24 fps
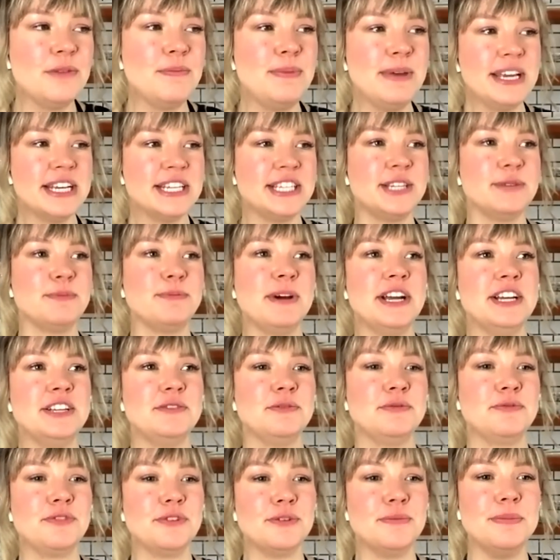biggest surprise
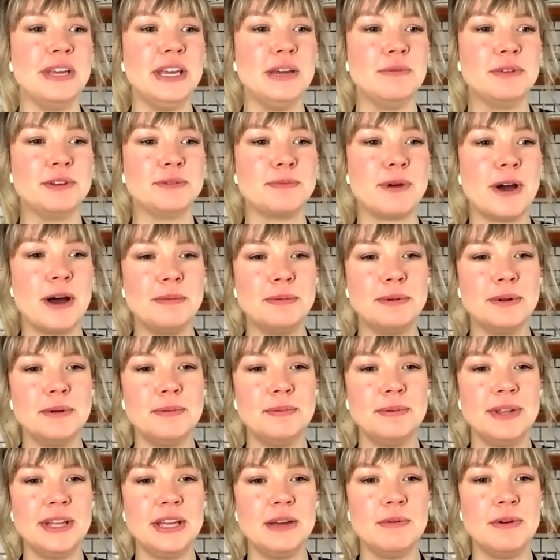for me was
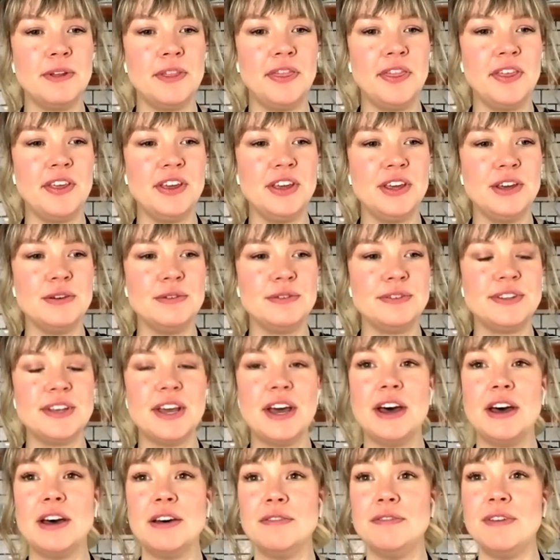probably with the use
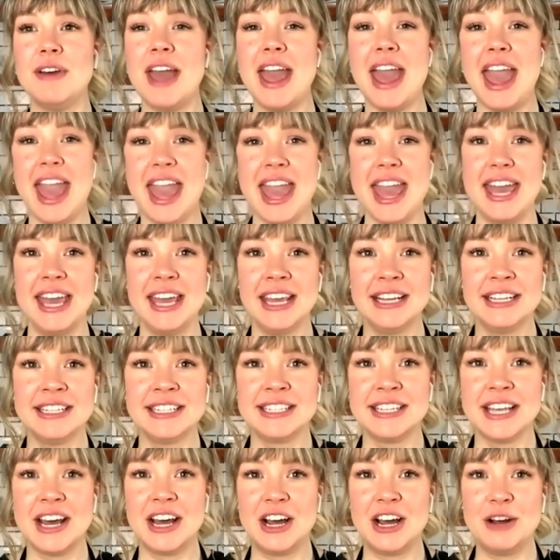of
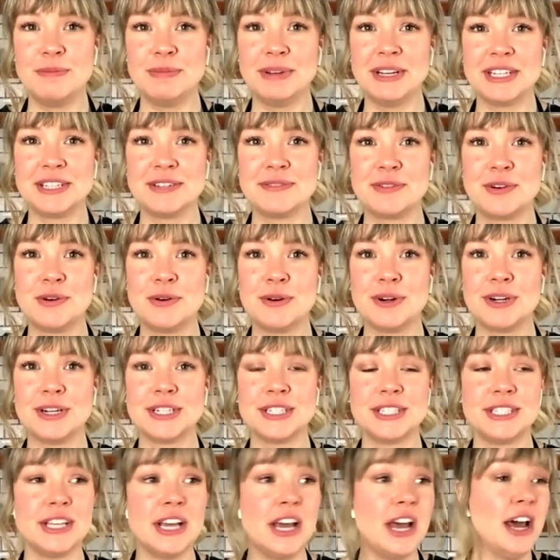eggs, because of
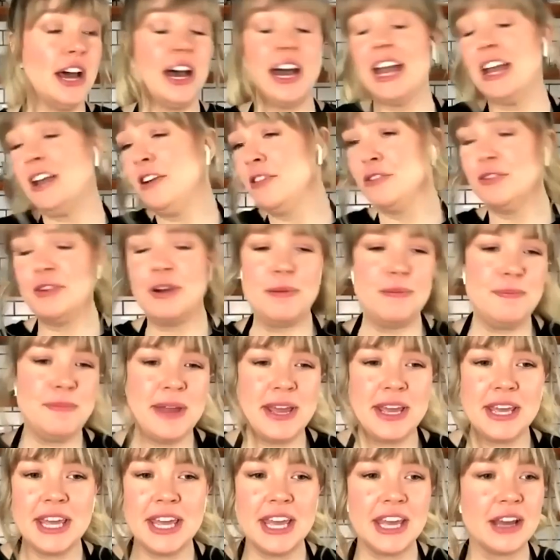course I grew up
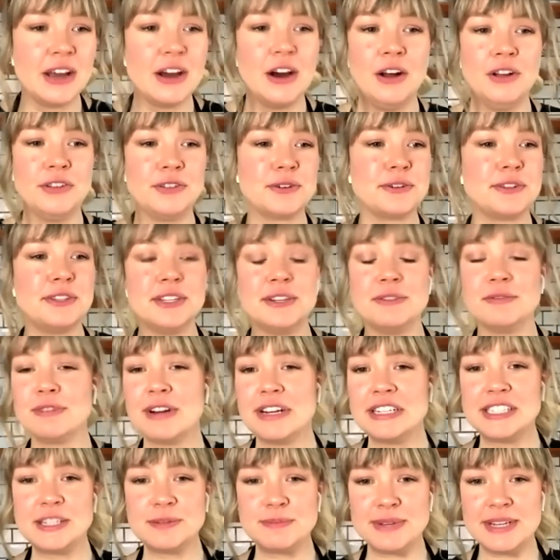baking all sorts of
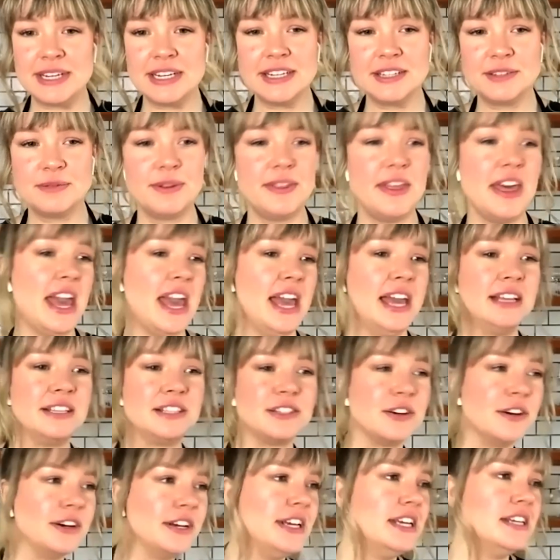recipes with eggs,
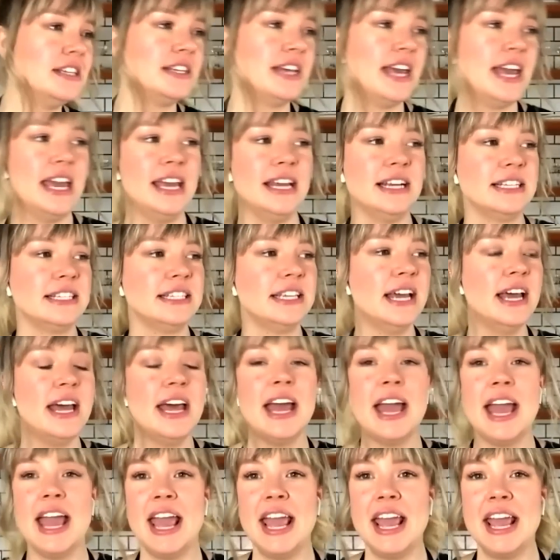cookies, cakes,
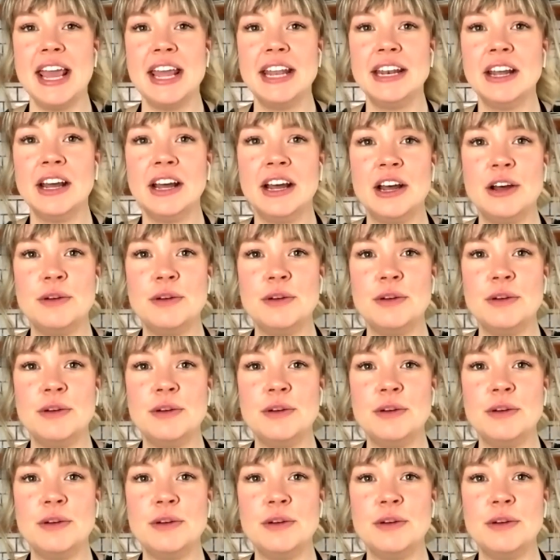and